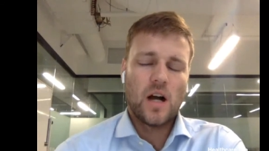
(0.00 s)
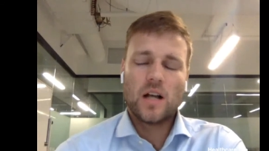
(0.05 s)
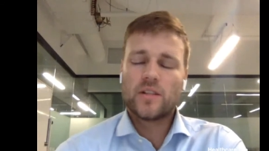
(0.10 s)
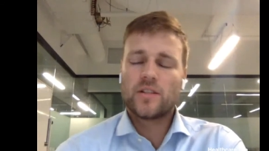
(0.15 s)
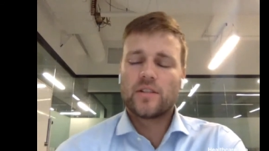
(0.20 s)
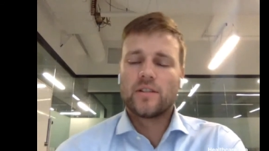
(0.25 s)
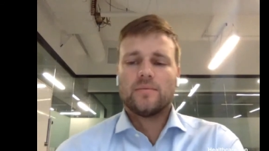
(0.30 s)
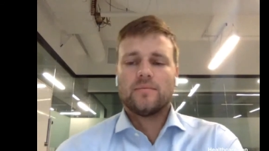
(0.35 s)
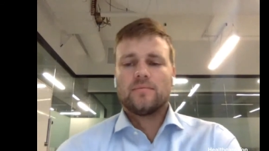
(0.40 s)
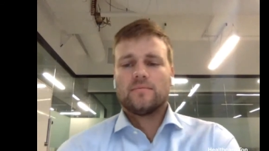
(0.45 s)

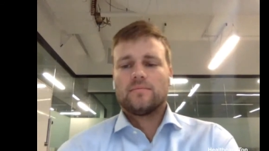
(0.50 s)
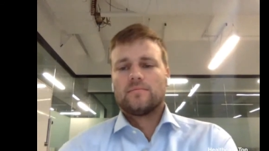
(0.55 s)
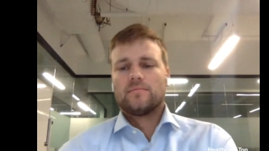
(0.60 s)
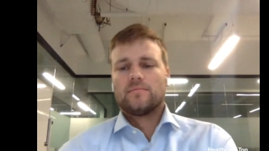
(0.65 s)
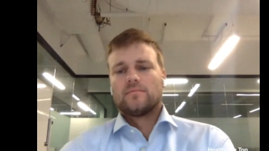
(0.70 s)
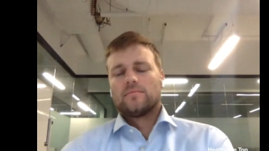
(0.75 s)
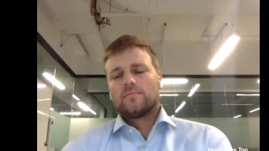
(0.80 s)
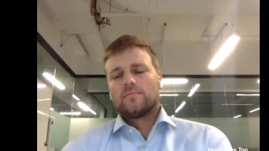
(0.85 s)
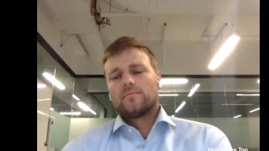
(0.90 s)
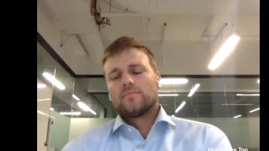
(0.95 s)
Awesome.
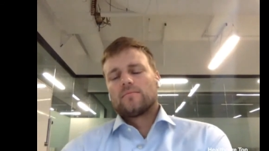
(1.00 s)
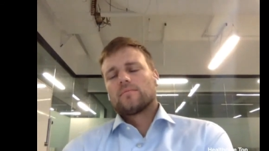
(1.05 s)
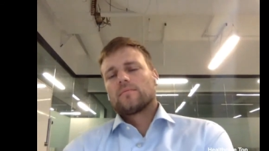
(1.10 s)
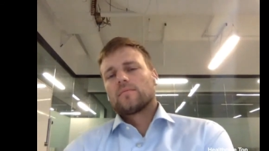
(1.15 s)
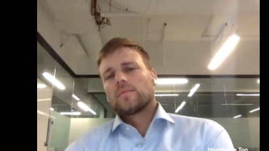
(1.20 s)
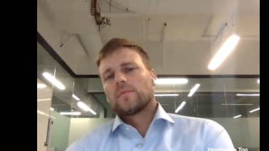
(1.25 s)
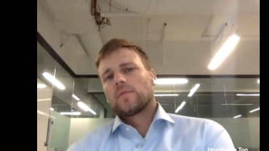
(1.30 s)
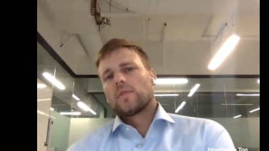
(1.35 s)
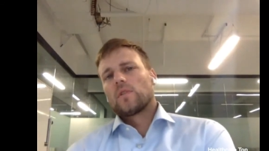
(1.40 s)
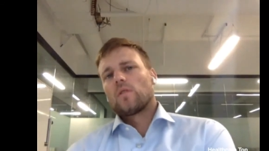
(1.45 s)

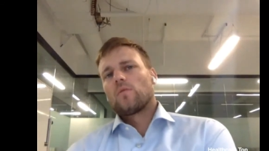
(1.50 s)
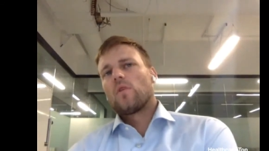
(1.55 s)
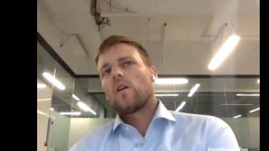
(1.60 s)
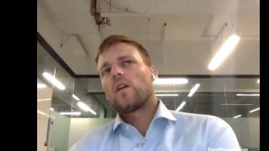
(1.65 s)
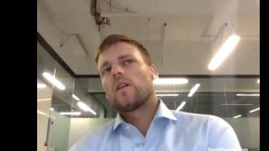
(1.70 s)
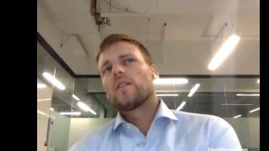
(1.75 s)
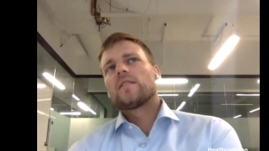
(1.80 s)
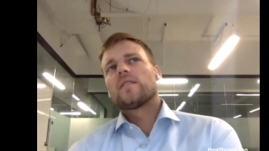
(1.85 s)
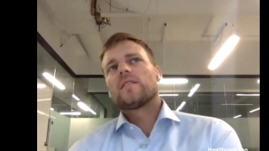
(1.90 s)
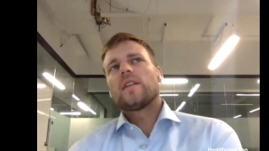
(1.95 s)

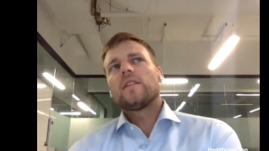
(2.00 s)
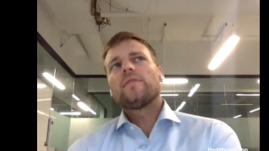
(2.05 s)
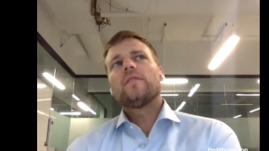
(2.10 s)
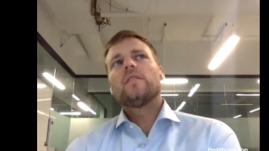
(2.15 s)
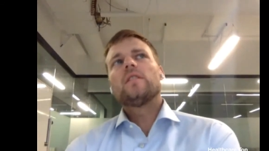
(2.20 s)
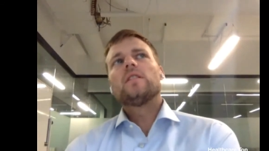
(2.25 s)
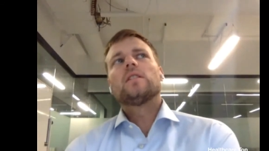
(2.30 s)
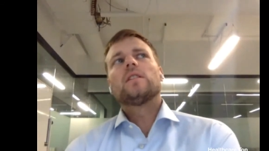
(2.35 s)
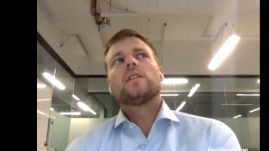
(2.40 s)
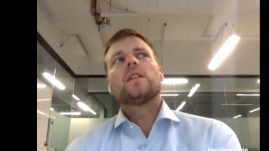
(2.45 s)
Well, it's
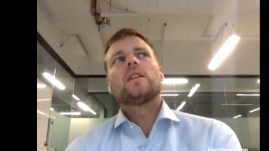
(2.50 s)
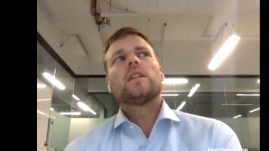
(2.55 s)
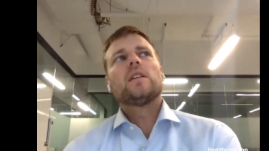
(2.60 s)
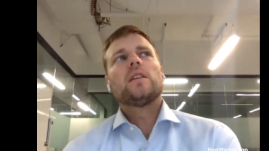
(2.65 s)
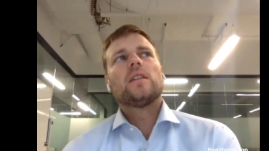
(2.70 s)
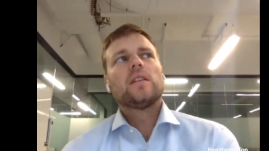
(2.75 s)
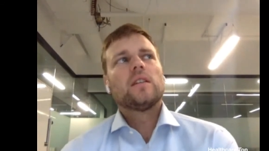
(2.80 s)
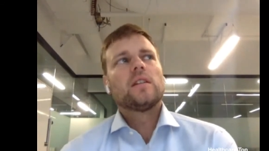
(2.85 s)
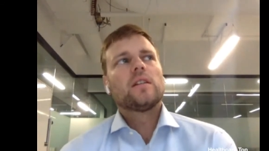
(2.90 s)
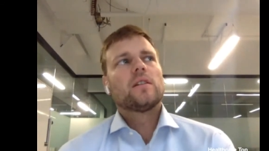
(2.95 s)

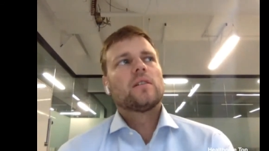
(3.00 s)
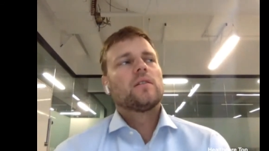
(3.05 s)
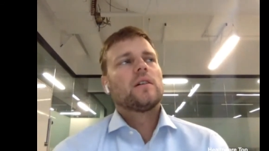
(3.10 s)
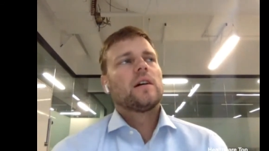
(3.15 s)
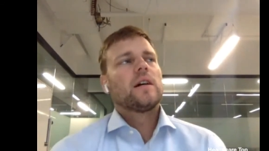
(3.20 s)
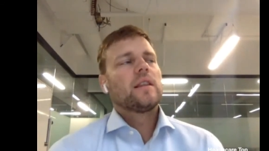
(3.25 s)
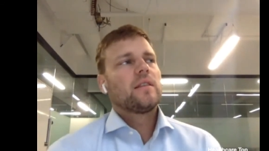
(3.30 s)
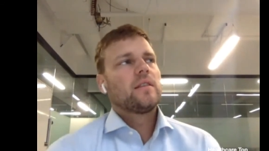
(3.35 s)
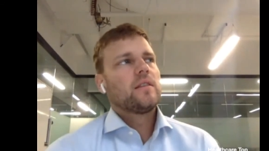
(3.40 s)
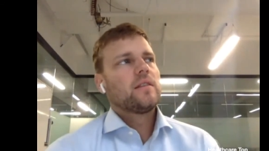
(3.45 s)
definitely,
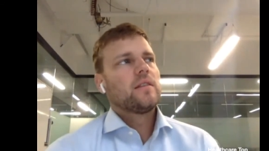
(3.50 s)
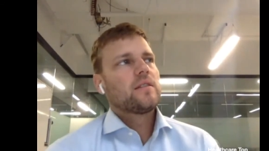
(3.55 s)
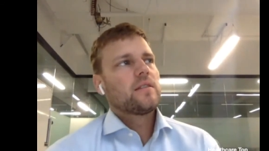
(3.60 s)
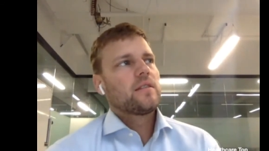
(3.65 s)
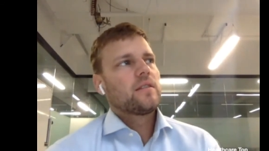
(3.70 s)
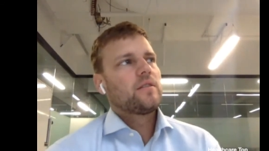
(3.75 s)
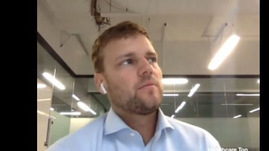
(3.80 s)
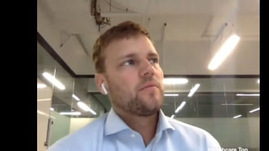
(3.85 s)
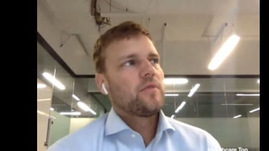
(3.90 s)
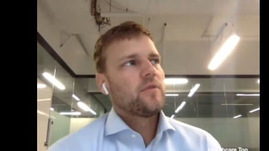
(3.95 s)

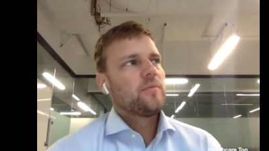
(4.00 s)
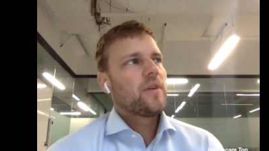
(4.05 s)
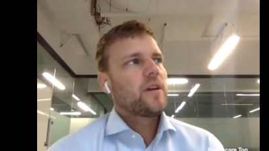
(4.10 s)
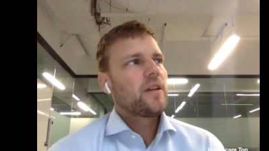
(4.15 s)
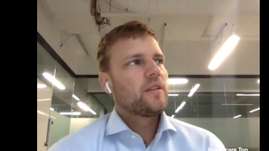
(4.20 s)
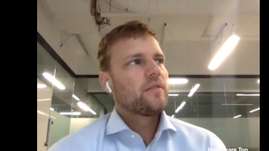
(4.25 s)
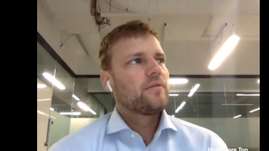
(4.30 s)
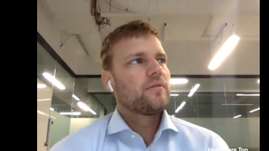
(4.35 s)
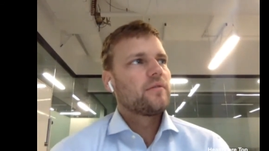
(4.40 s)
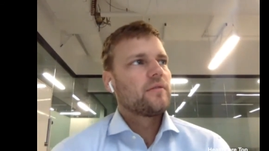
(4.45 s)
you
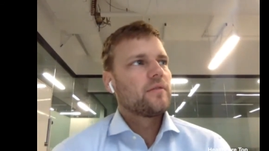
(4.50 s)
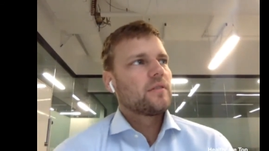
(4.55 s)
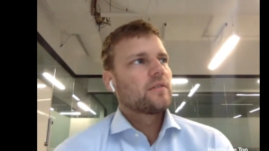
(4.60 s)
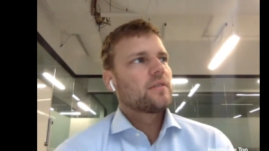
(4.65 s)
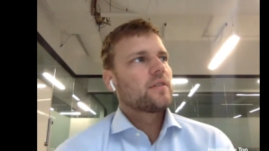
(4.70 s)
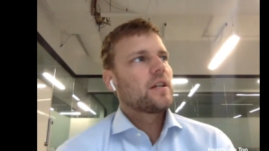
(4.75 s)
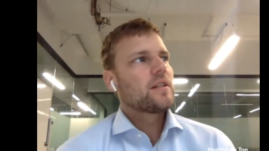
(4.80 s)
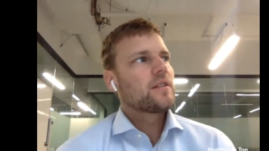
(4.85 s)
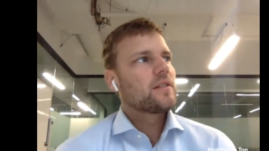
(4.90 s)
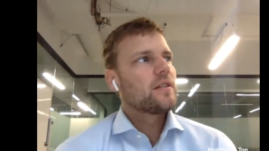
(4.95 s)
might have
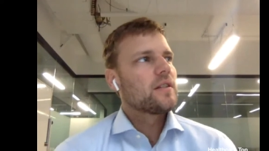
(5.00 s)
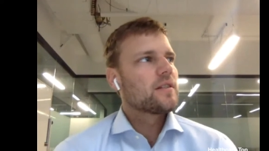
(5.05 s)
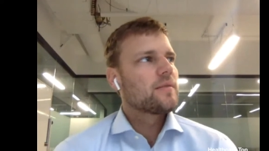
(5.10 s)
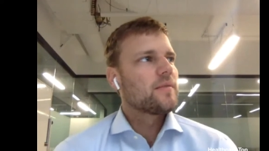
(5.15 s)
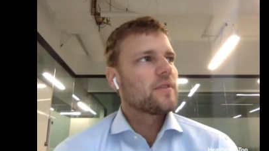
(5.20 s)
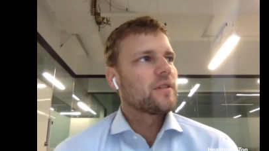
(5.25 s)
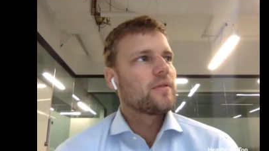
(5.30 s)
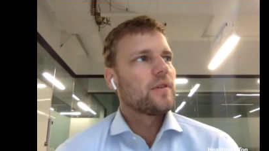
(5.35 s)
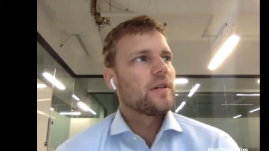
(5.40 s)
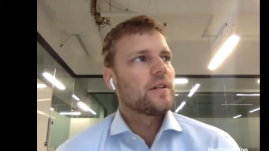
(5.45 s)
touched on
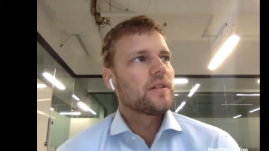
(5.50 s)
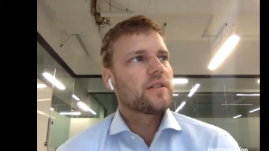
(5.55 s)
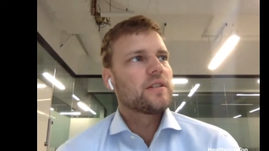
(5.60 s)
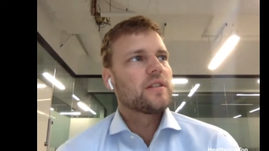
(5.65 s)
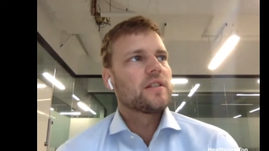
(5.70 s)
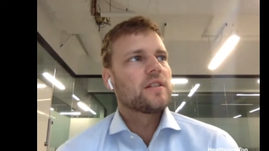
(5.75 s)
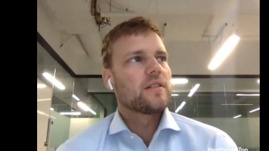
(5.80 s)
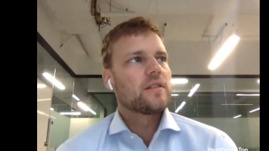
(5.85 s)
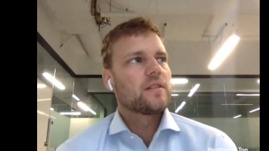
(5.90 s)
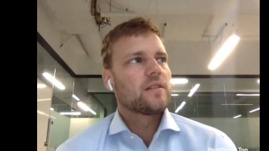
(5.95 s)
some of the
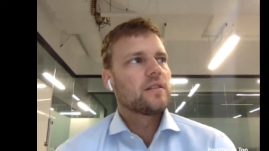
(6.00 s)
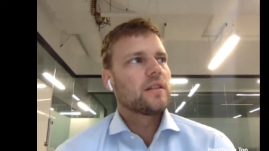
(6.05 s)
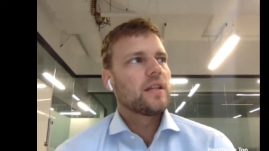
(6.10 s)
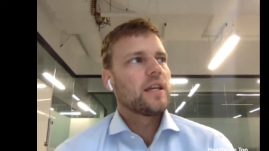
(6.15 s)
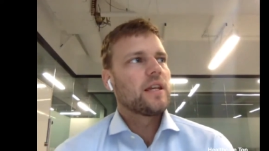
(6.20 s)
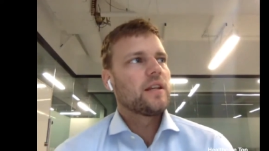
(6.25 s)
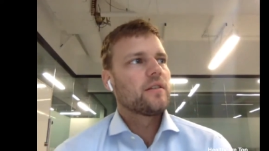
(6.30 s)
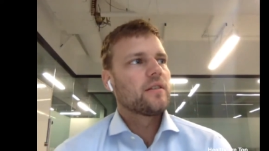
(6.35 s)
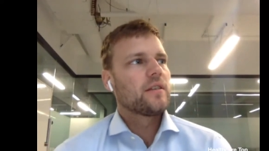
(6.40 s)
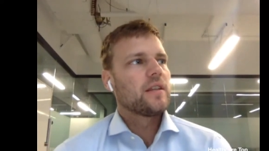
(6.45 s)
questions
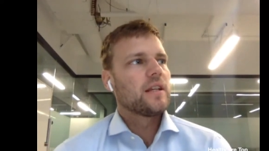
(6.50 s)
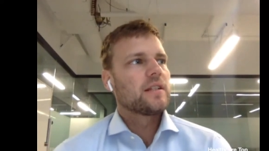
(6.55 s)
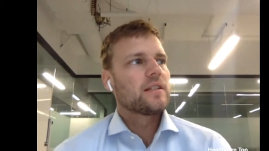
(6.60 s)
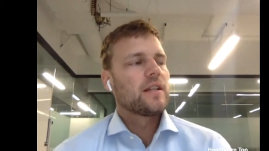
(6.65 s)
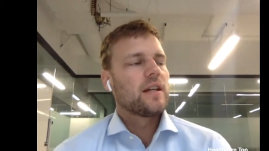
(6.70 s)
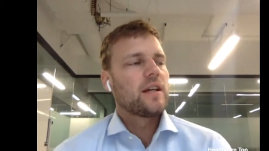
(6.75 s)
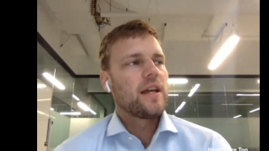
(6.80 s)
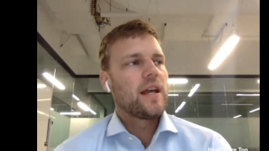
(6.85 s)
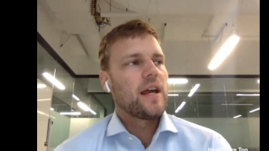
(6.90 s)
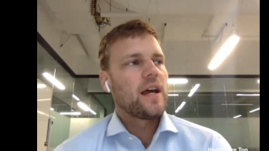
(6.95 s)
later
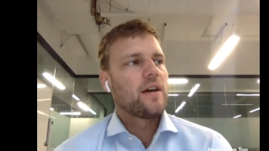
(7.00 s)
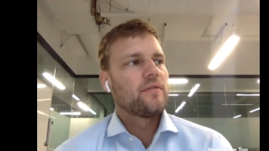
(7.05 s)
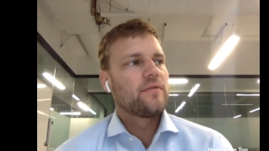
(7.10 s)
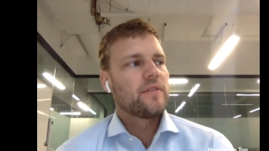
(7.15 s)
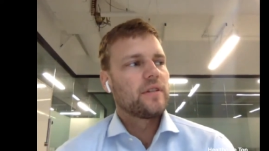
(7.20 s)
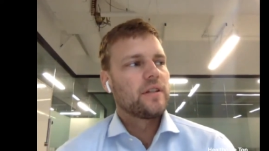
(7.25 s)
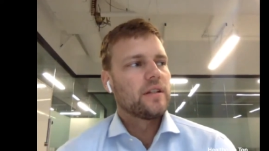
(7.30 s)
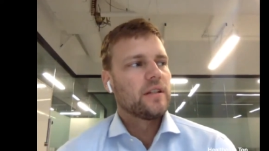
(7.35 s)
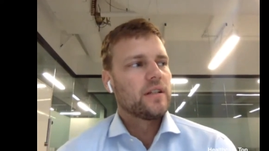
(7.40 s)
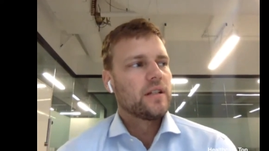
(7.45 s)
that I
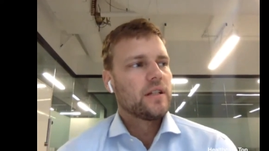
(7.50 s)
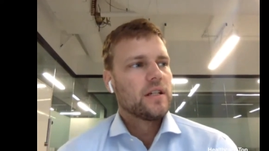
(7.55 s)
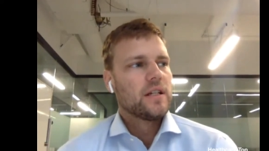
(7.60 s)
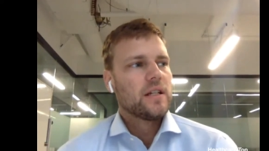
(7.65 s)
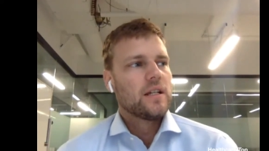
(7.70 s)
have, and